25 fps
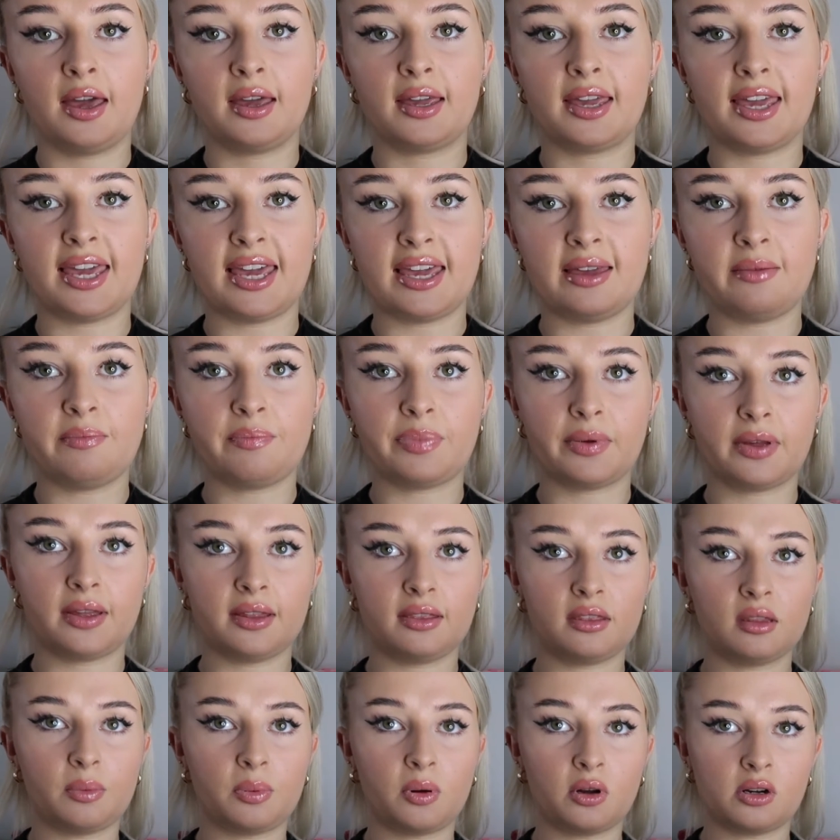keep
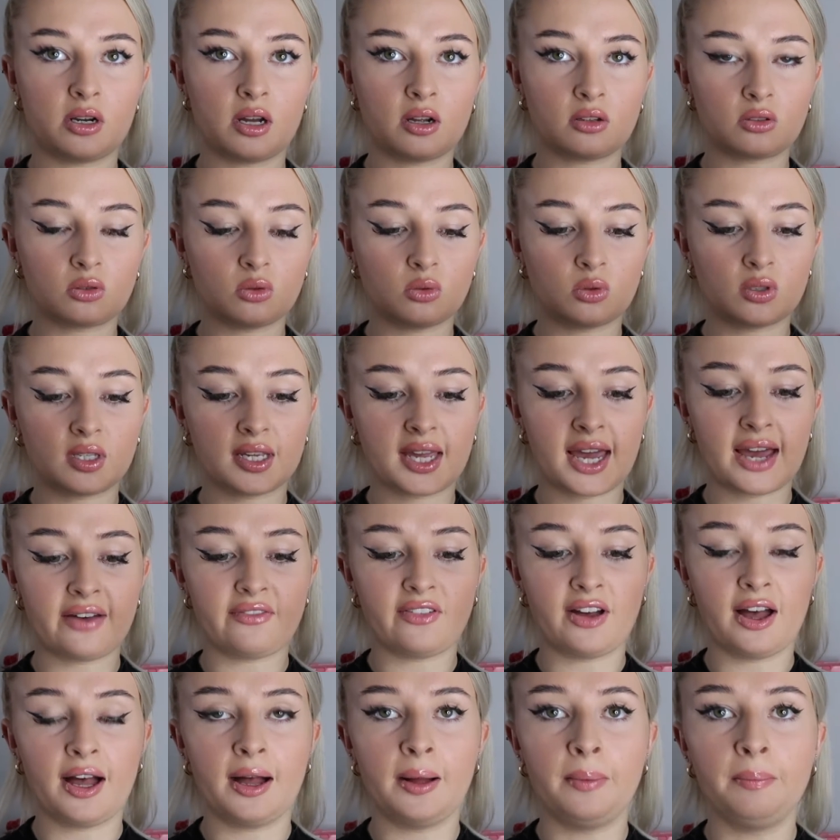the product all
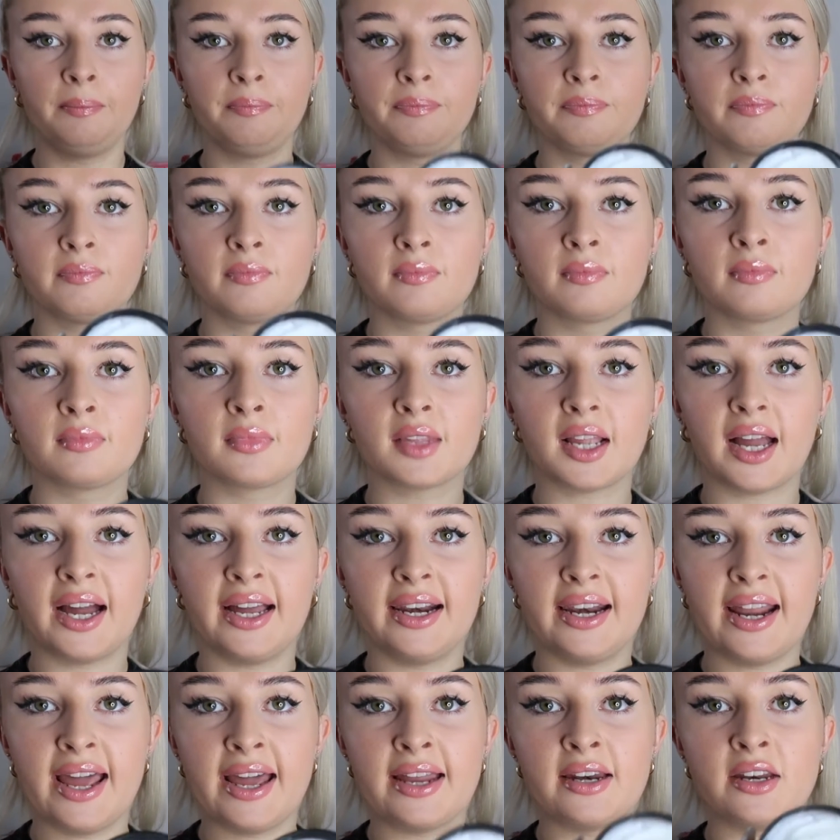together.
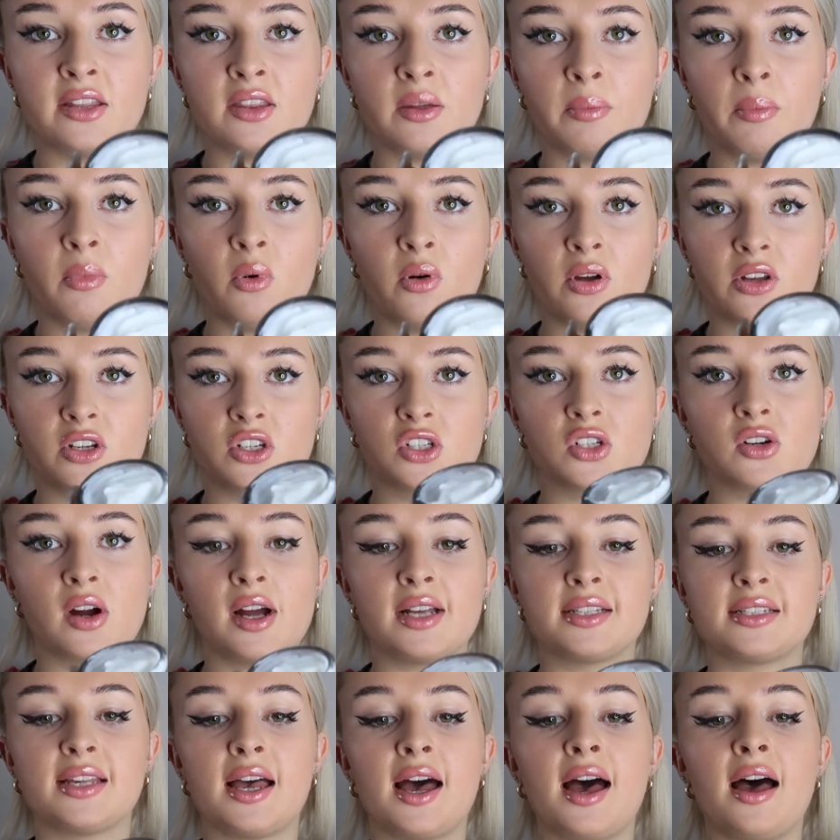And then the
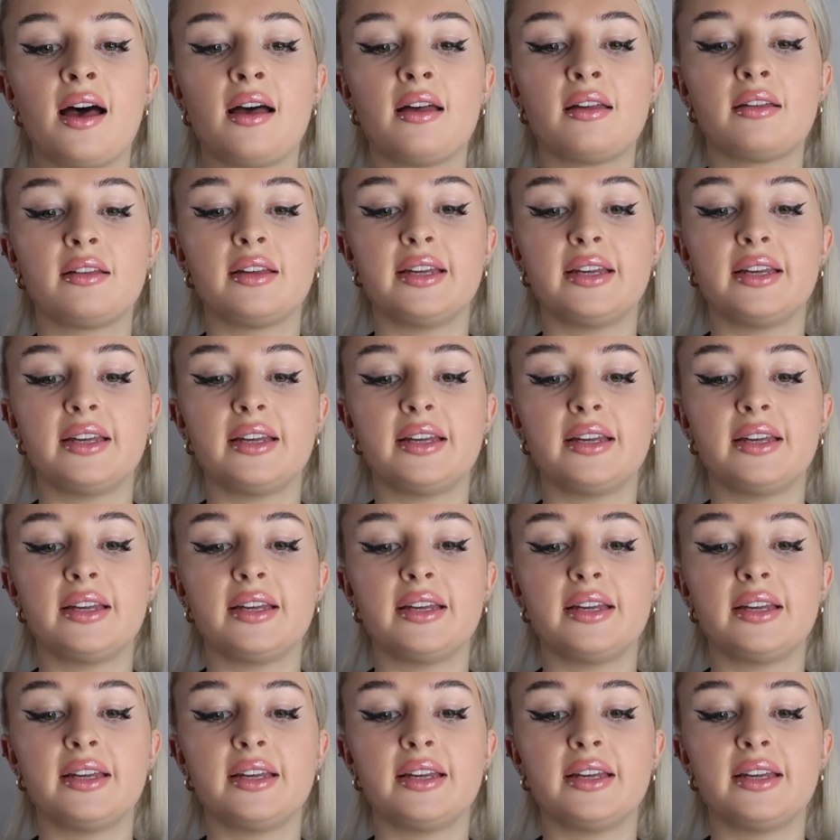moisturizer